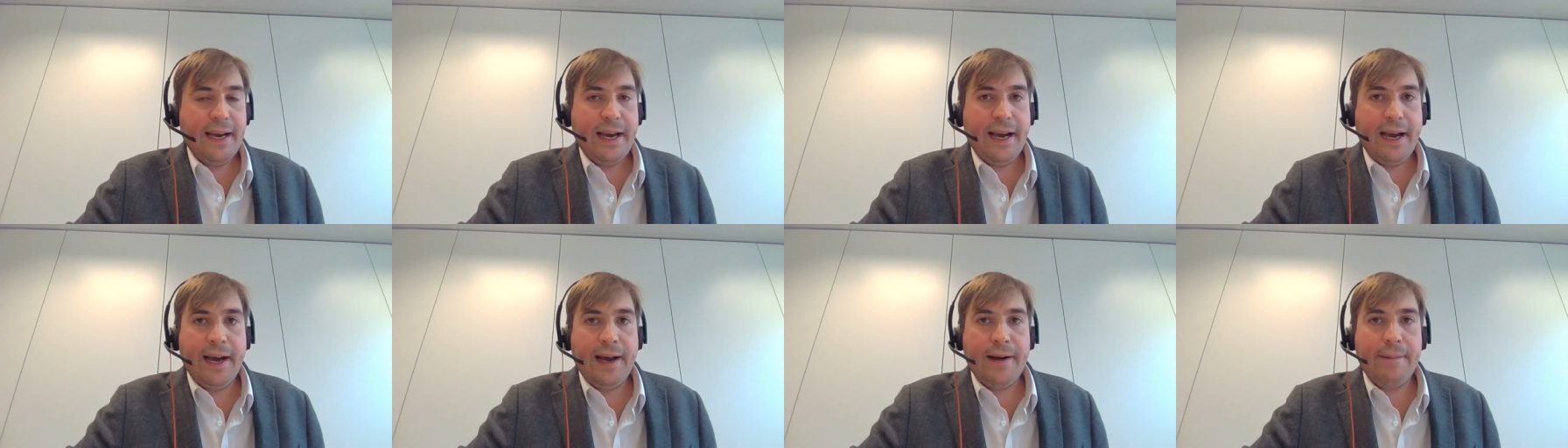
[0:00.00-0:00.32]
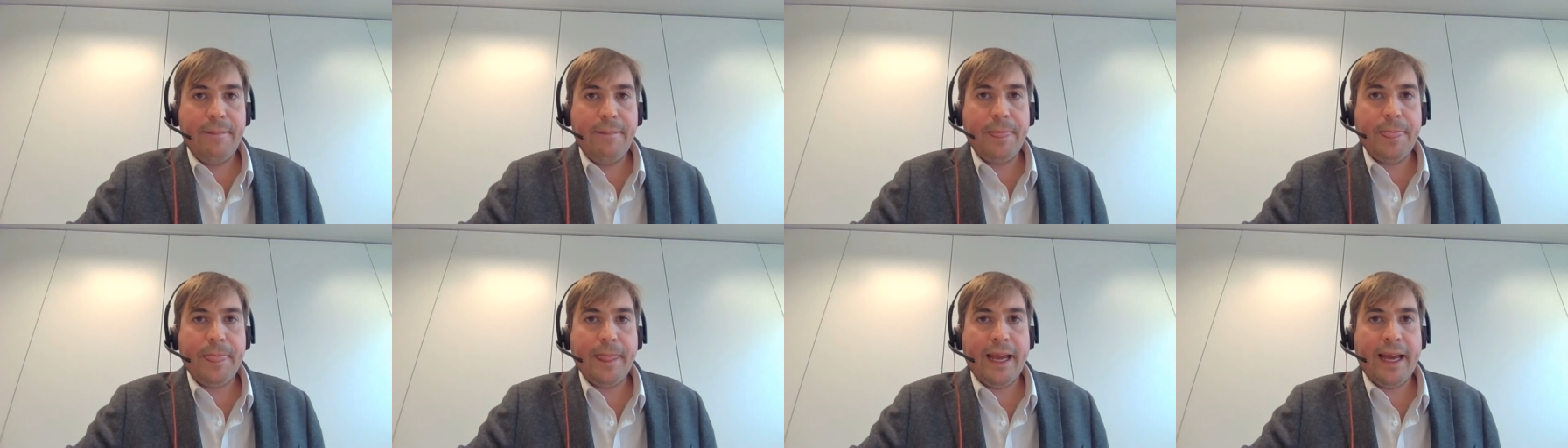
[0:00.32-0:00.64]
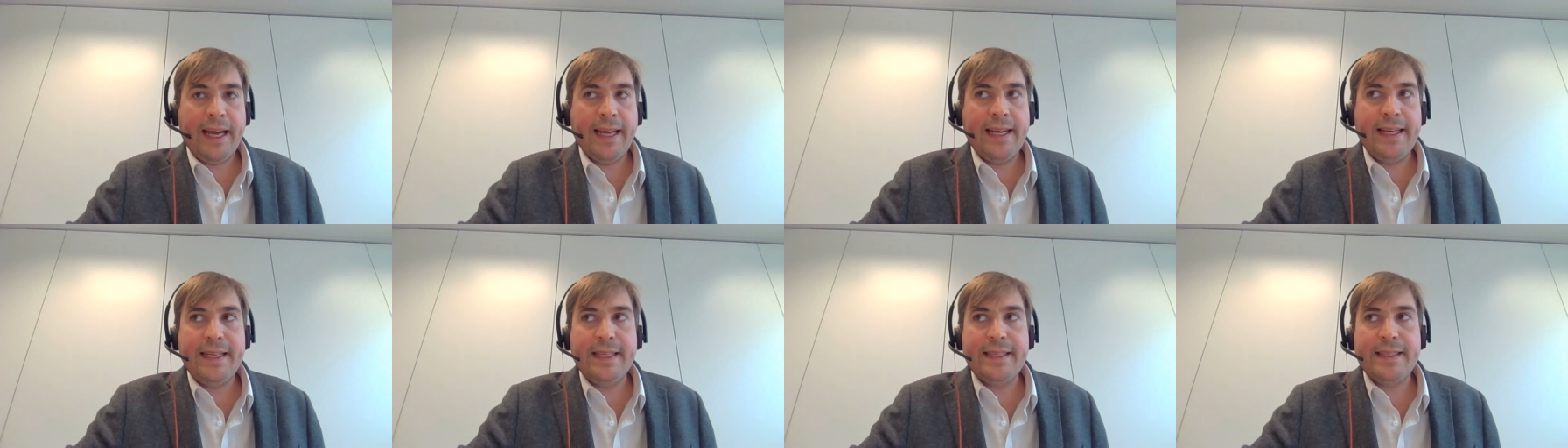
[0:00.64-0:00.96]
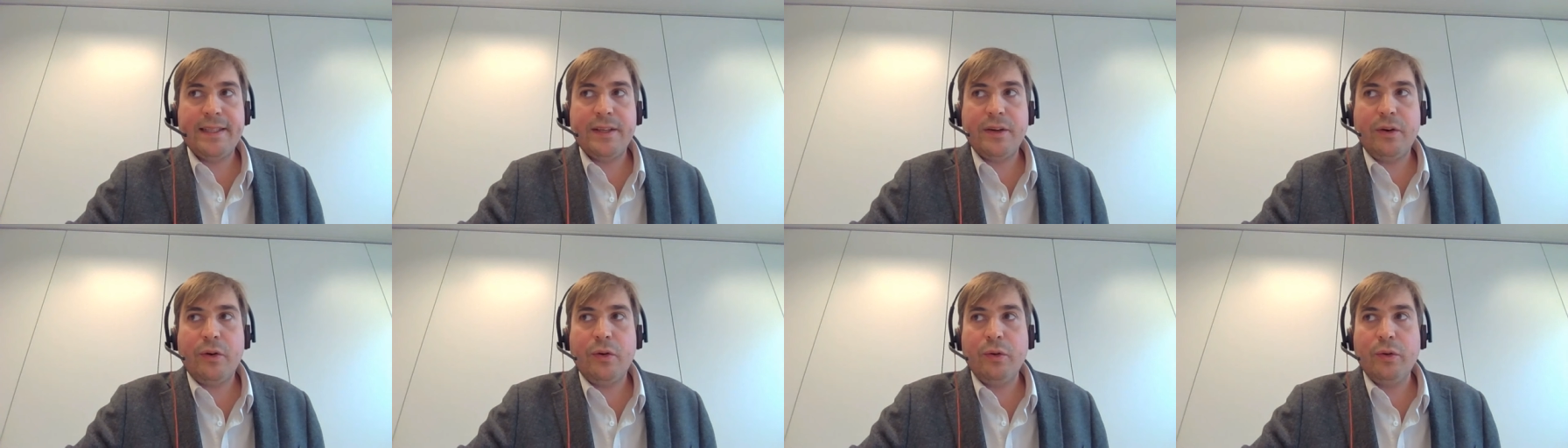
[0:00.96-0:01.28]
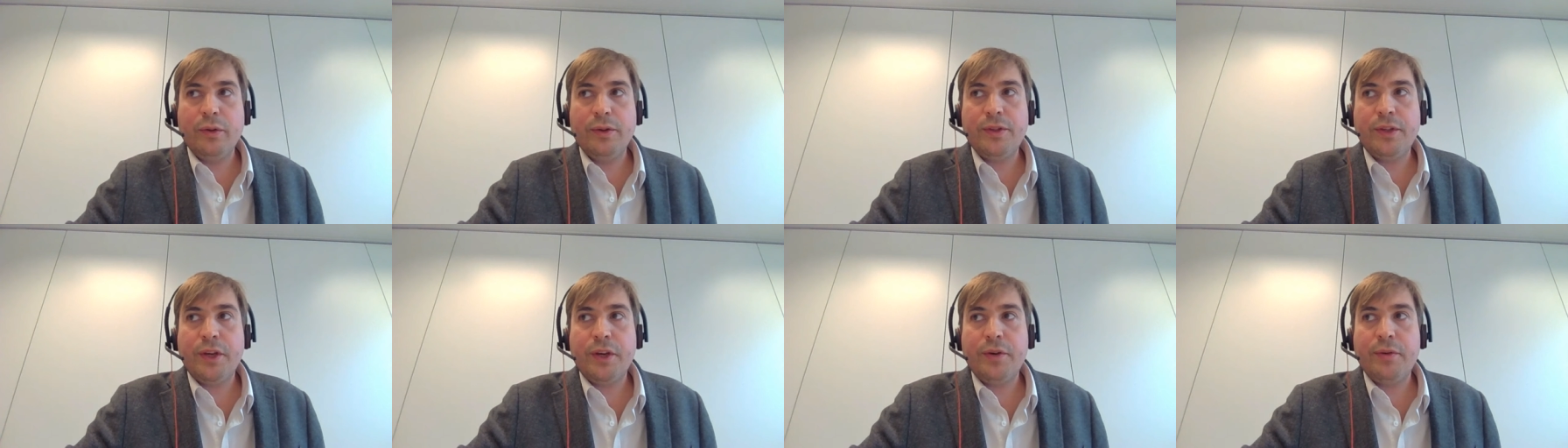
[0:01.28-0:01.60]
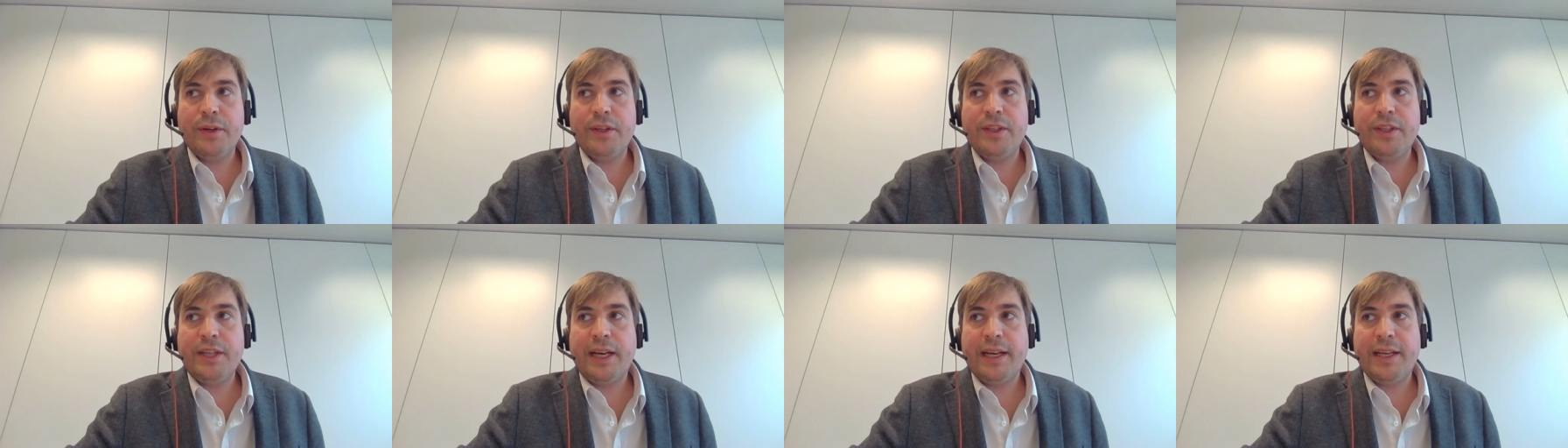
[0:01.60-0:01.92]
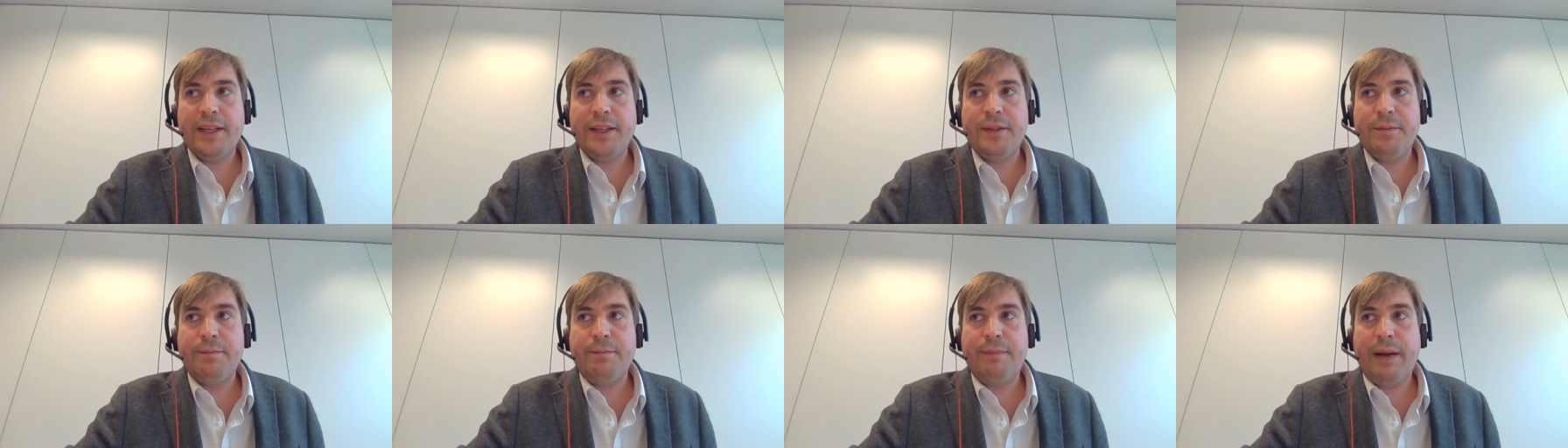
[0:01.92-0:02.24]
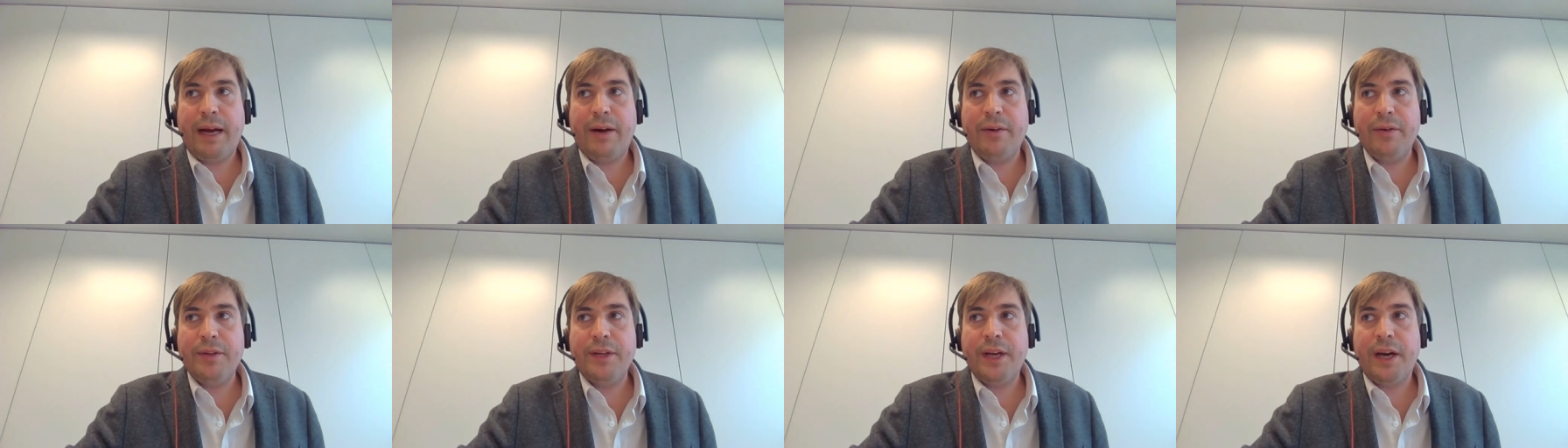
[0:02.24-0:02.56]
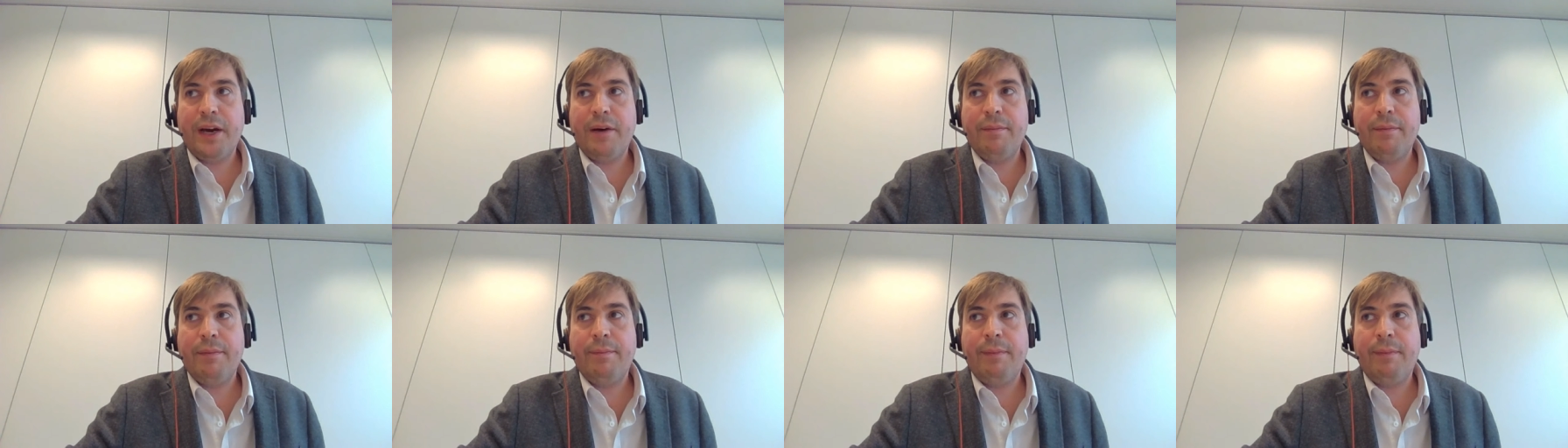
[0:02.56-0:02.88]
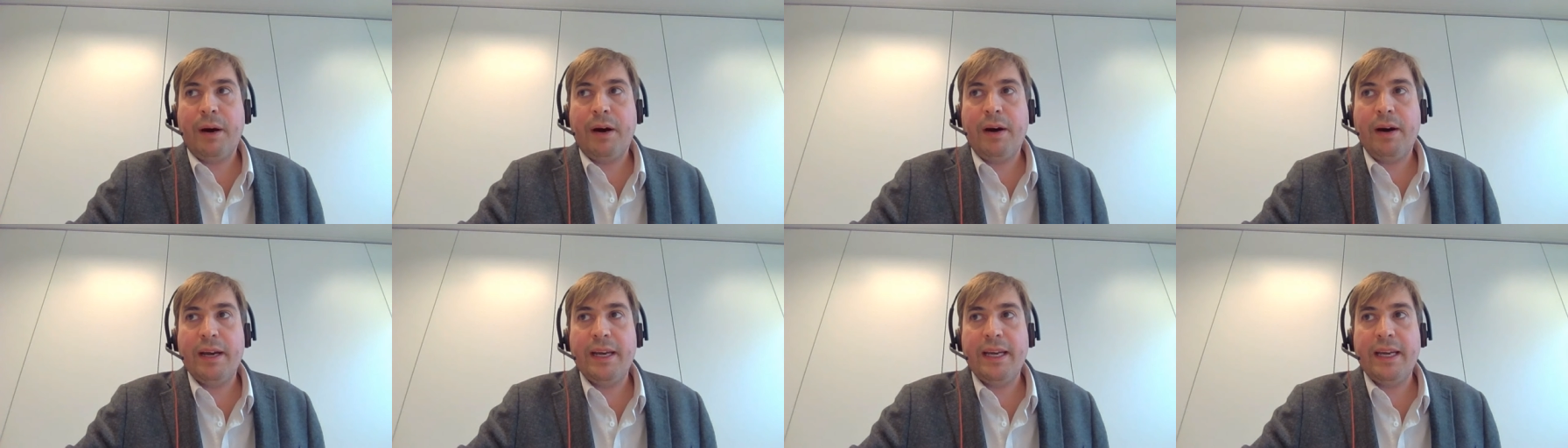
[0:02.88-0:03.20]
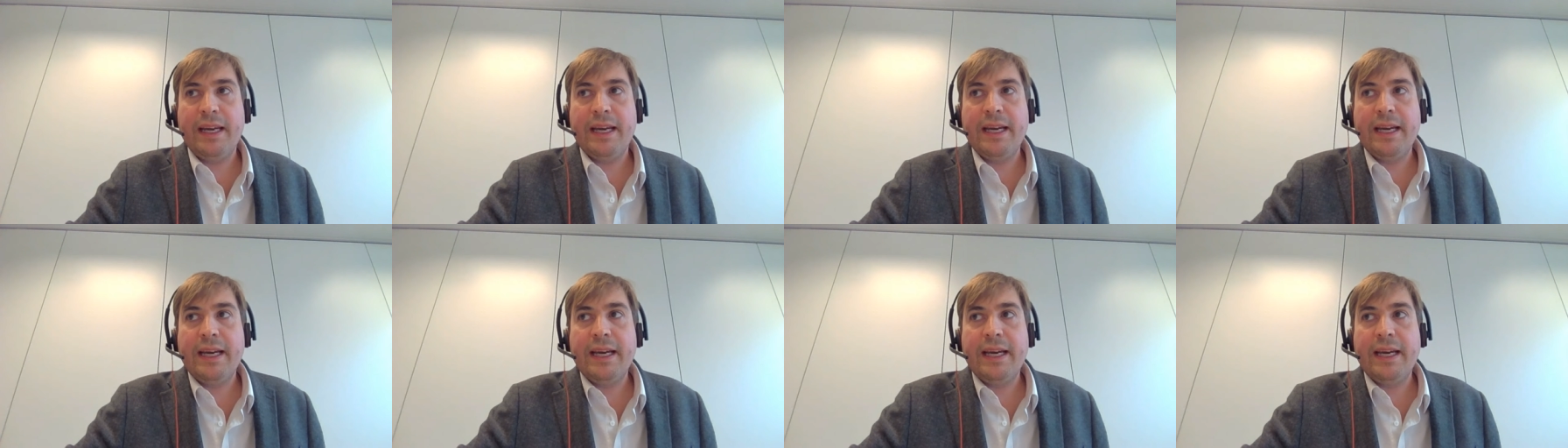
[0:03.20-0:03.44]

Um, and it's also a challenge bound up by